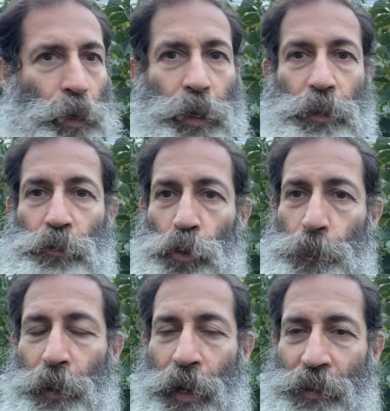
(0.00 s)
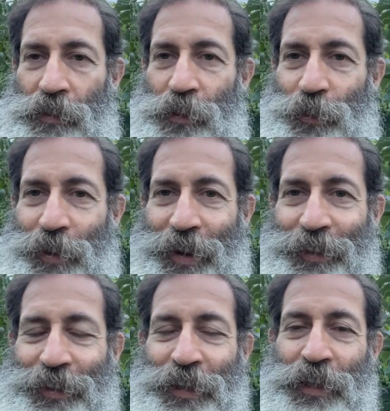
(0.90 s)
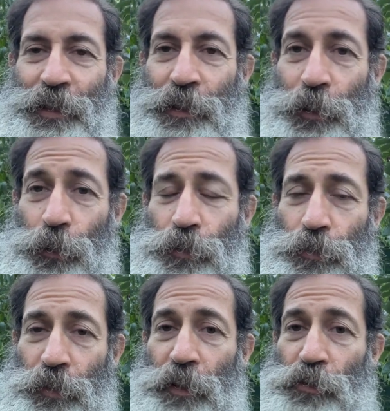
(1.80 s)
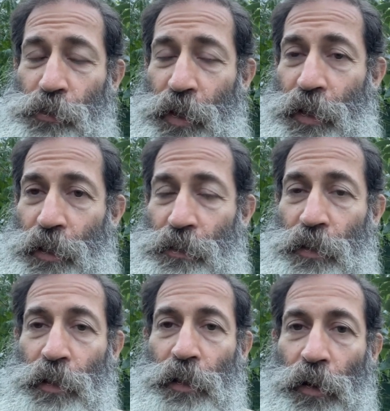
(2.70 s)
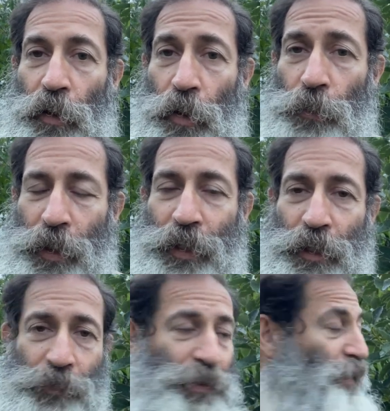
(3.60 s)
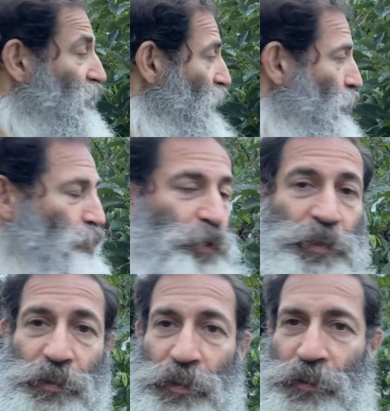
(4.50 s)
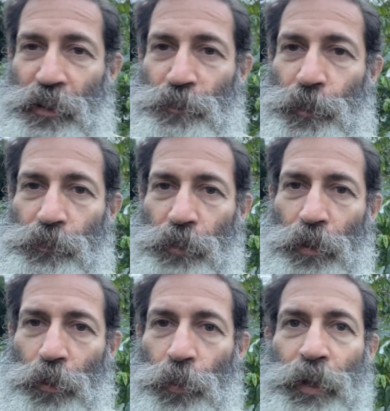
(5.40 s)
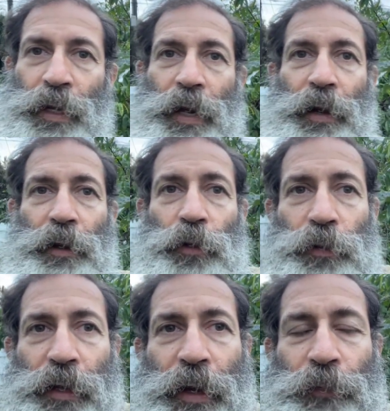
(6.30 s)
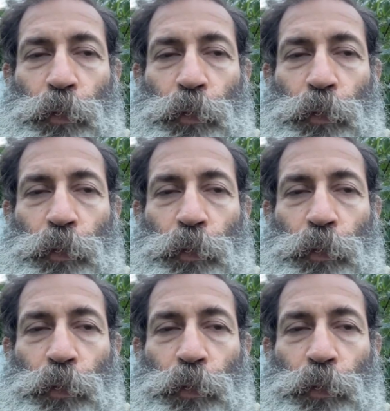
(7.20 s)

and a Superhaas in the ground. Those three trees already cover the same season as this Monroe, and I only have